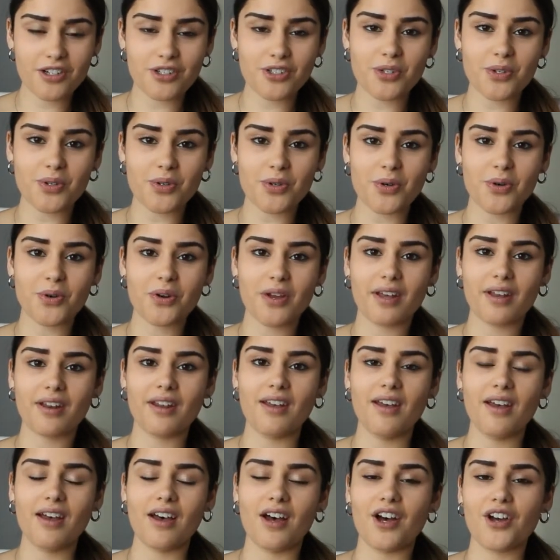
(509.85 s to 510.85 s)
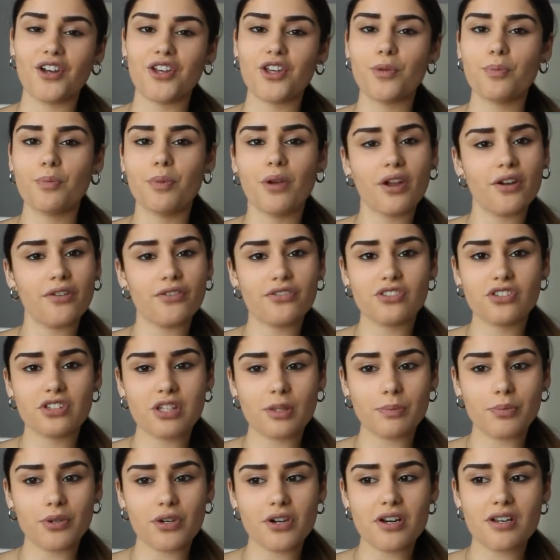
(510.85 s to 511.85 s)
So go get a cute pair of
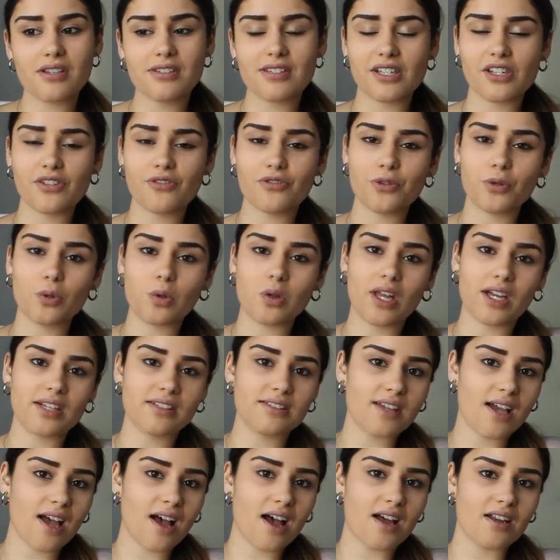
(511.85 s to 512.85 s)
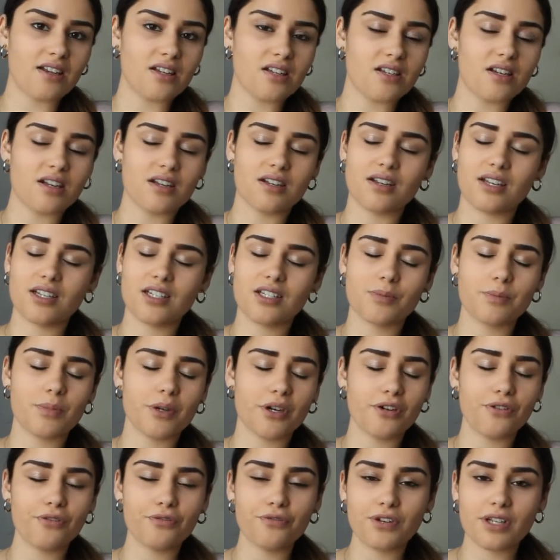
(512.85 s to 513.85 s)
slippers. And if you'd like to add in a nice
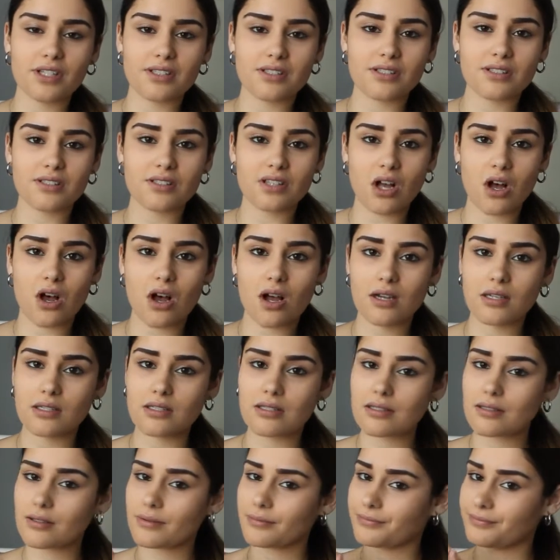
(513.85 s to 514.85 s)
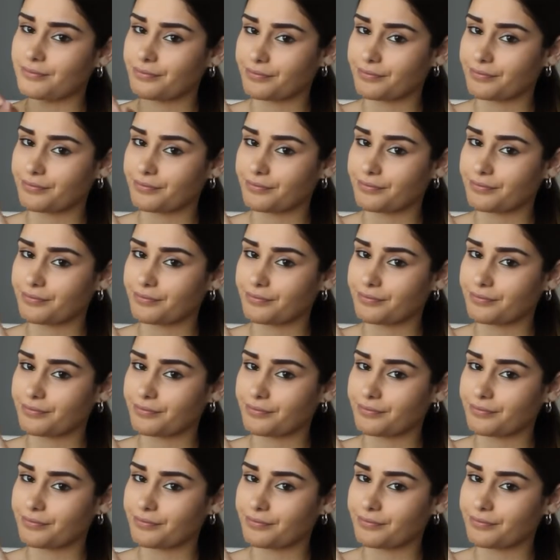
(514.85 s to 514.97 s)
pair of fuzzy socks.